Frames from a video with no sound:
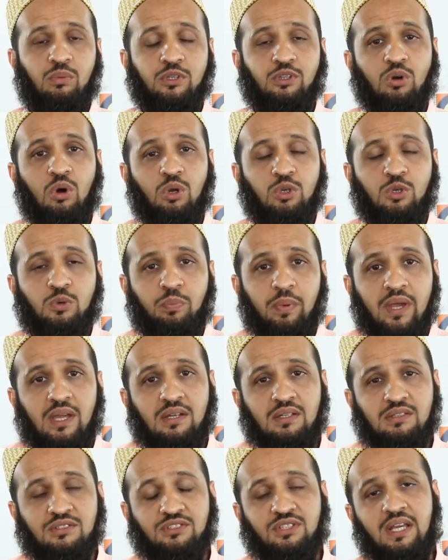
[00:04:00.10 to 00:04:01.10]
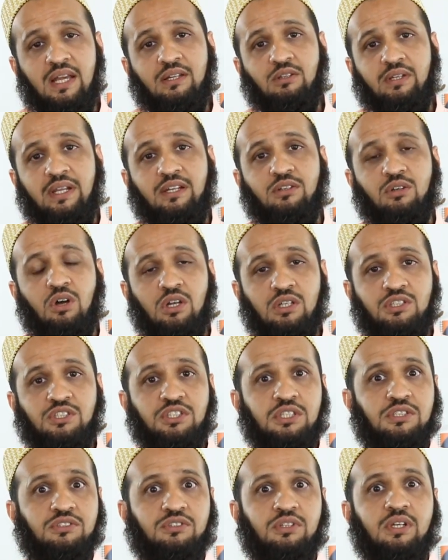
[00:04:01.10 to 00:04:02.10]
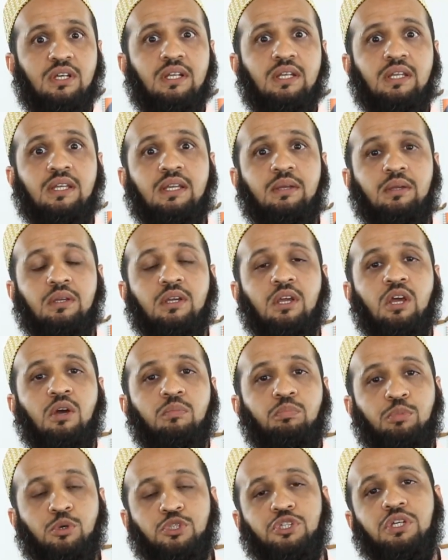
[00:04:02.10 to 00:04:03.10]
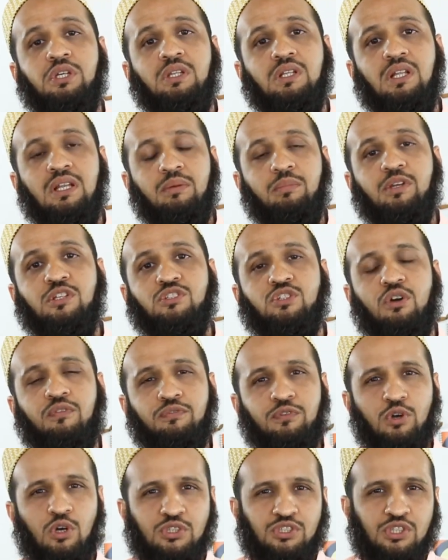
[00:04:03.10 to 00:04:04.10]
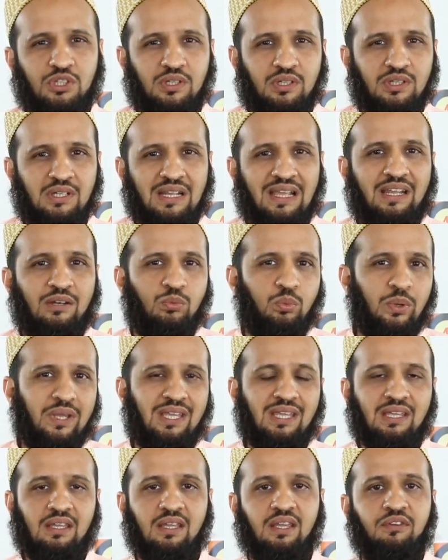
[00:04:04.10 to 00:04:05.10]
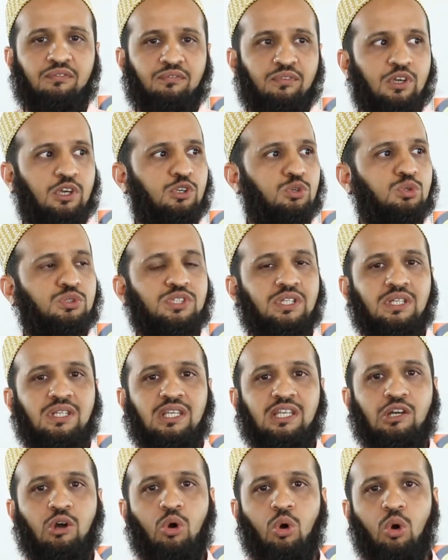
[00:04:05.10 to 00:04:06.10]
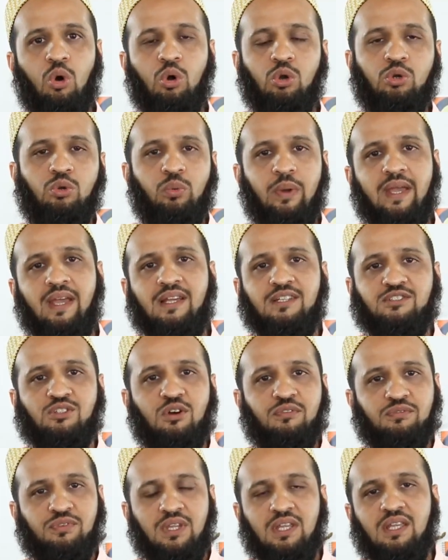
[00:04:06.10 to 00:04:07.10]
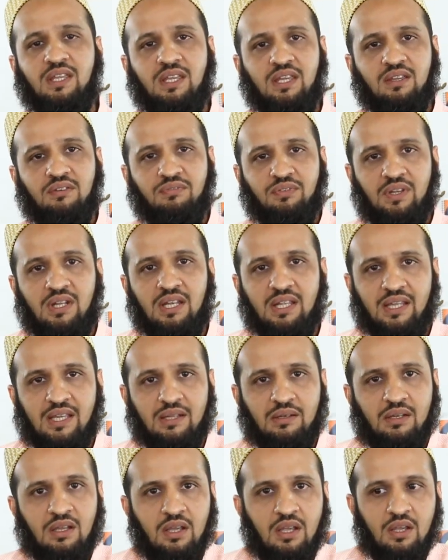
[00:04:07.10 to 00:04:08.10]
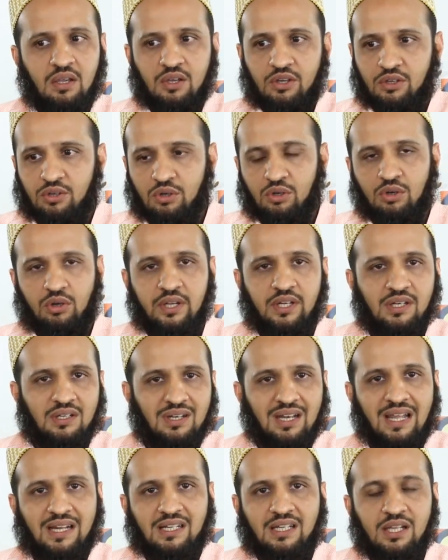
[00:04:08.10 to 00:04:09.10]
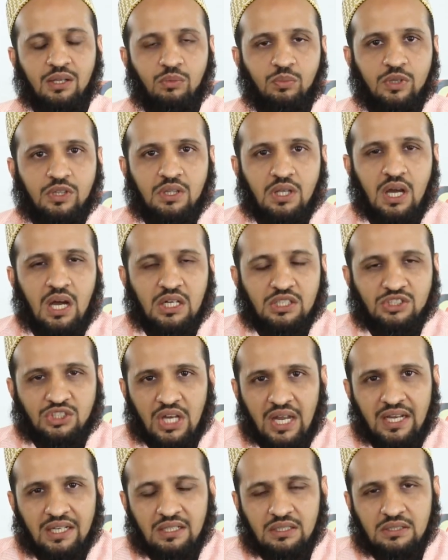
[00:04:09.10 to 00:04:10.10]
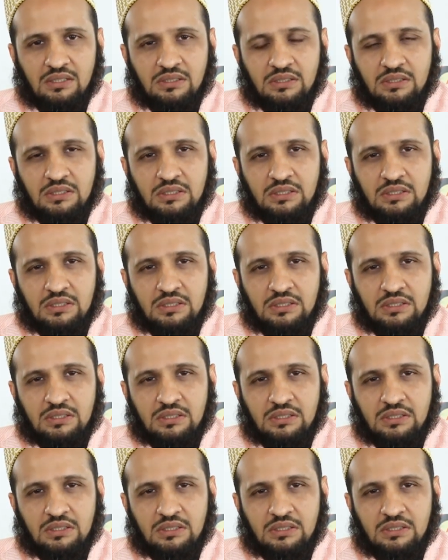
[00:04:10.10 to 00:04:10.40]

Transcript: with all you parents that technology is really pushing the limits of your children and we if we are using the old ways of thinking feeling and you know interacting with our child